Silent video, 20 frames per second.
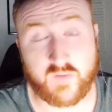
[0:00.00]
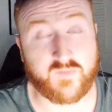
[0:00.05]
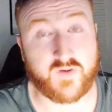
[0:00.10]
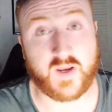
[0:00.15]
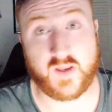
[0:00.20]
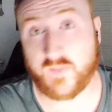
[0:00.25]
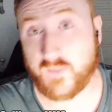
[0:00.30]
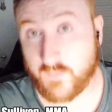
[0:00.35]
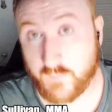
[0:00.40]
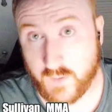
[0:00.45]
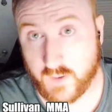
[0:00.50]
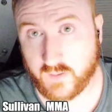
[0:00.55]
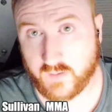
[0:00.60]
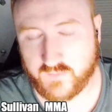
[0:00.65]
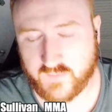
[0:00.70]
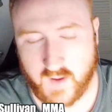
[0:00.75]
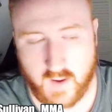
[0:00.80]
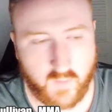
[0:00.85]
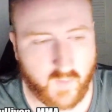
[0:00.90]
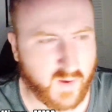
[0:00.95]
in the
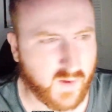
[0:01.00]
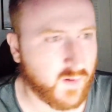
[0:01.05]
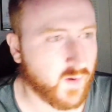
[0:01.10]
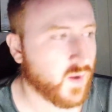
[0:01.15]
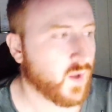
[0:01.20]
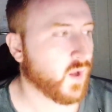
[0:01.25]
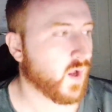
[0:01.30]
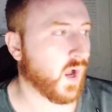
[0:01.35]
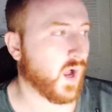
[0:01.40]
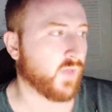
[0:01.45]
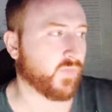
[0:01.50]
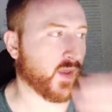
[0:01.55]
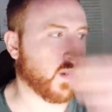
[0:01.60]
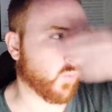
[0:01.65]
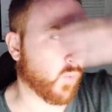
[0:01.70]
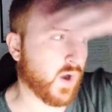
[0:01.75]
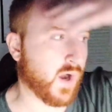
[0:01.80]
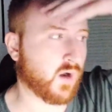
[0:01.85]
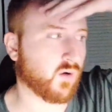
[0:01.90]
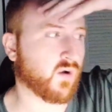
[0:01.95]
military. They
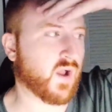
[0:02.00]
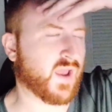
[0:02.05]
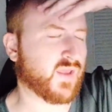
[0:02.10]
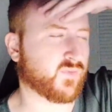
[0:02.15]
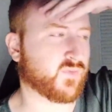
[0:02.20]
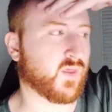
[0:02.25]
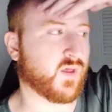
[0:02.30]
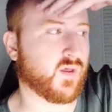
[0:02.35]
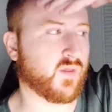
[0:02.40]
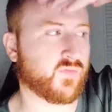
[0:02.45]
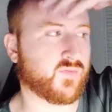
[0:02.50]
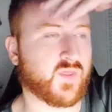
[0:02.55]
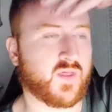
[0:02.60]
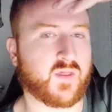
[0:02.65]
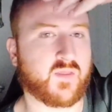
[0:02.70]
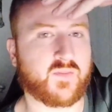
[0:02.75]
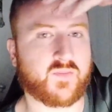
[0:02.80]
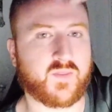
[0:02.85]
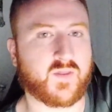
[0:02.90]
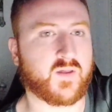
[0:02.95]
wear like
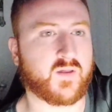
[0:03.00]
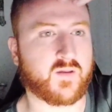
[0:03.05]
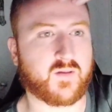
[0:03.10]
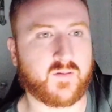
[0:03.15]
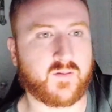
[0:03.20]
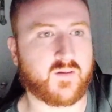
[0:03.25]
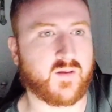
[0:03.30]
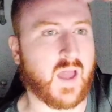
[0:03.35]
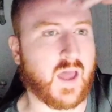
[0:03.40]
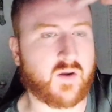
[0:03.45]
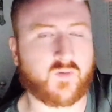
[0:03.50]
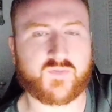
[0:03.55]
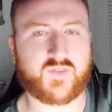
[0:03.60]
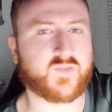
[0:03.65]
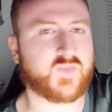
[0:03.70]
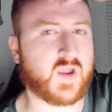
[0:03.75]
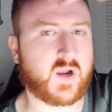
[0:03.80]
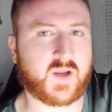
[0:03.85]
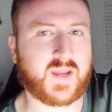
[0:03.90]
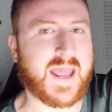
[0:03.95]
the I don't think
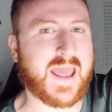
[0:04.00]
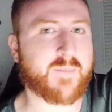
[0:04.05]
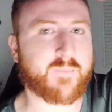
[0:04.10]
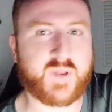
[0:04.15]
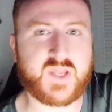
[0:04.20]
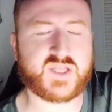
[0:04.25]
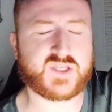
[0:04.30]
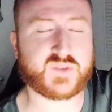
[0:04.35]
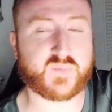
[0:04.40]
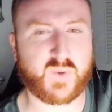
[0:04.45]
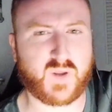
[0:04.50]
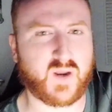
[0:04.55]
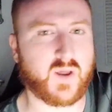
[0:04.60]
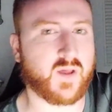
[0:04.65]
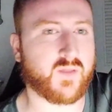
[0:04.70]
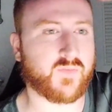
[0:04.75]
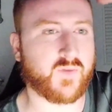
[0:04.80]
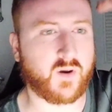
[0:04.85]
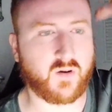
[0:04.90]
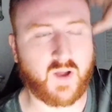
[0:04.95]
they're kepis,
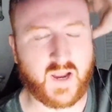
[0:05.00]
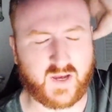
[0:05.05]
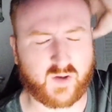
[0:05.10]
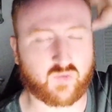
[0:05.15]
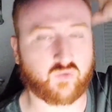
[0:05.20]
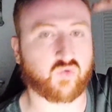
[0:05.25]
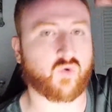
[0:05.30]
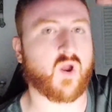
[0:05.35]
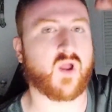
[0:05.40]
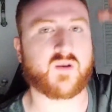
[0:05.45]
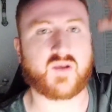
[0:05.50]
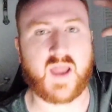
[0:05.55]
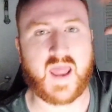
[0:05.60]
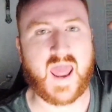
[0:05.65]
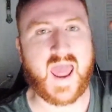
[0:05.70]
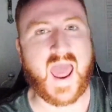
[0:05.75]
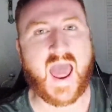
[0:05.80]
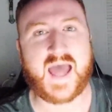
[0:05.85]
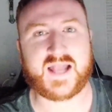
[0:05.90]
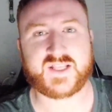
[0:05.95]
but they're like grunt
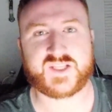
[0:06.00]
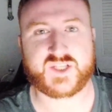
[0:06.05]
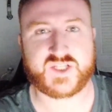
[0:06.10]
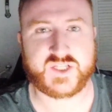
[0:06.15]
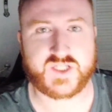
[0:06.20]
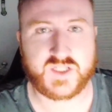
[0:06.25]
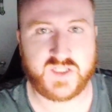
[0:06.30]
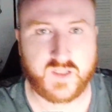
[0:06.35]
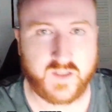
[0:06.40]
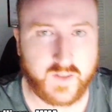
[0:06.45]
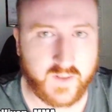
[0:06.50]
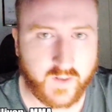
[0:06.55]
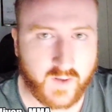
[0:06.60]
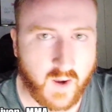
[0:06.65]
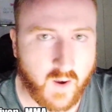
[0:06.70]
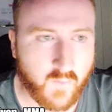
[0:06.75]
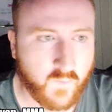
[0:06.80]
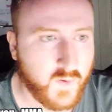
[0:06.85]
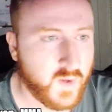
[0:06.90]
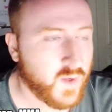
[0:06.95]
hats.
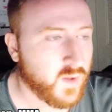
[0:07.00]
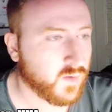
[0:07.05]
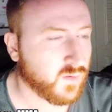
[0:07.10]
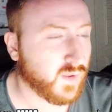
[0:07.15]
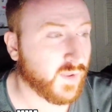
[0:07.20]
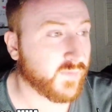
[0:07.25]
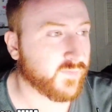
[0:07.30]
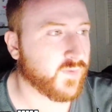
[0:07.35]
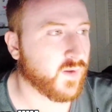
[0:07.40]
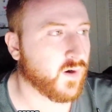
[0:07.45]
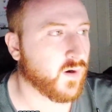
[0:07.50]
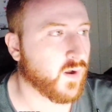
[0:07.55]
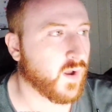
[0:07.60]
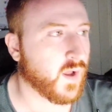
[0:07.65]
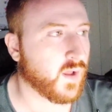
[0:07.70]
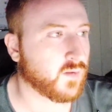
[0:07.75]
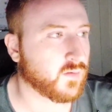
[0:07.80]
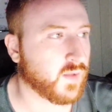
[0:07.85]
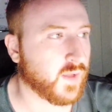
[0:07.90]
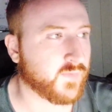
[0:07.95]
Like
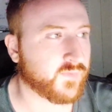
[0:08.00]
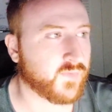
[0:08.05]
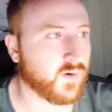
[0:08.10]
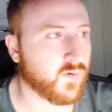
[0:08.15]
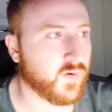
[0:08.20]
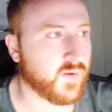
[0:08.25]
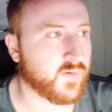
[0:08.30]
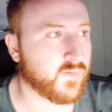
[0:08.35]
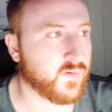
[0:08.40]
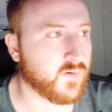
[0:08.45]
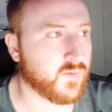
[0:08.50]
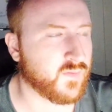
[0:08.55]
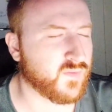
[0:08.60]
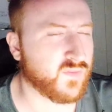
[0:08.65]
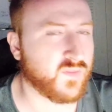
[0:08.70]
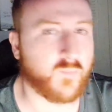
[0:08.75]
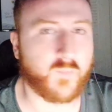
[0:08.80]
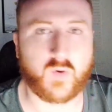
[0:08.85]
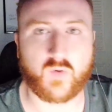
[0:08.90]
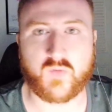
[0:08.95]
they're in
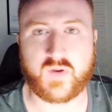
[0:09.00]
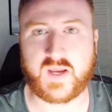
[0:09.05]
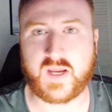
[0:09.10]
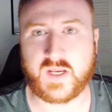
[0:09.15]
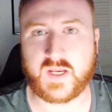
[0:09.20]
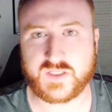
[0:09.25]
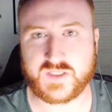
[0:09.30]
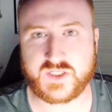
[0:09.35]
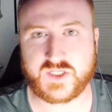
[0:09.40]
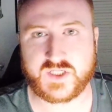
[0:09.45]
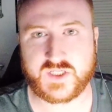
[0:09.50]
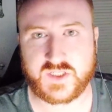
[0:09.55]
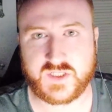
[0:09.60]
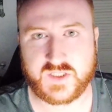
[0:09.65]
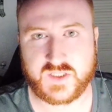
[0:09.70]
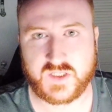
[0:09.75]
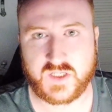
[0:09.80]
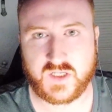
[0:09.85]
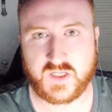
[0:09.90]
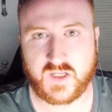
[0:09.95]
the Marines
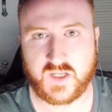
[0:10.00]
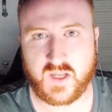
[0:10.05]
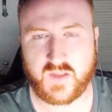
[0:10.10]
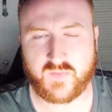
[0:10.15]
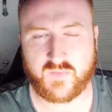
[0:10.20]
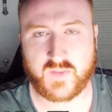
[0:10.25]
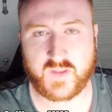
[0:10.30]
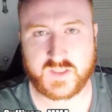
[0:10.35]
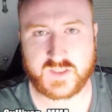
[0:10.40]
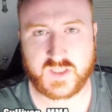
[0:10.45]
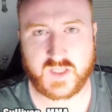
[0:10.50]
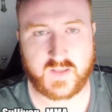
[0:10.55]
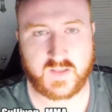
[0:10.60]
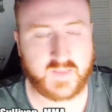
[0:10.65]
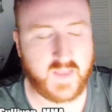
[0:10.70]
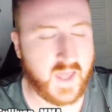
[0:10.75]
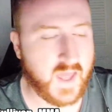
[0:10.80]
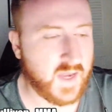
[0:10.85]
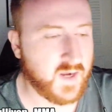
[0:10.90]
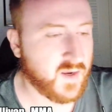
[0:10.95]
and things like that.